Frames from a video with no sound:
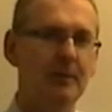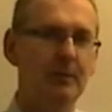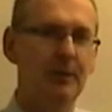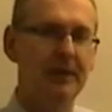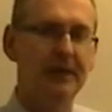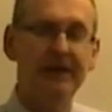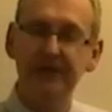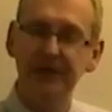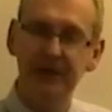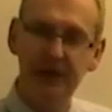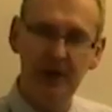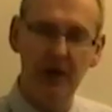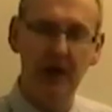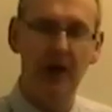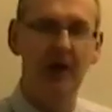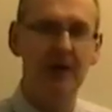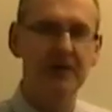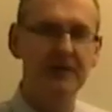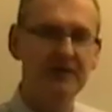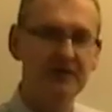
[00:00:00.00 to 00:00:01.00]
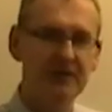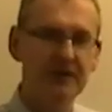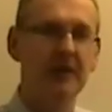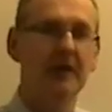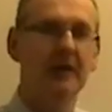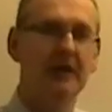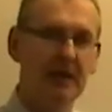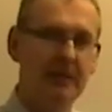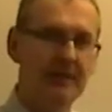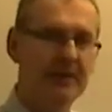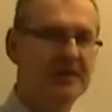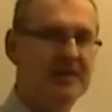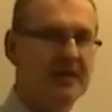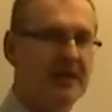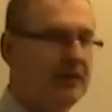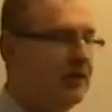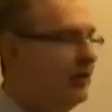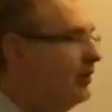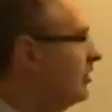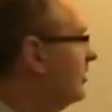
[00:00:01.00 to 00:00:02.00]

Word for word: but if you can't, let me take you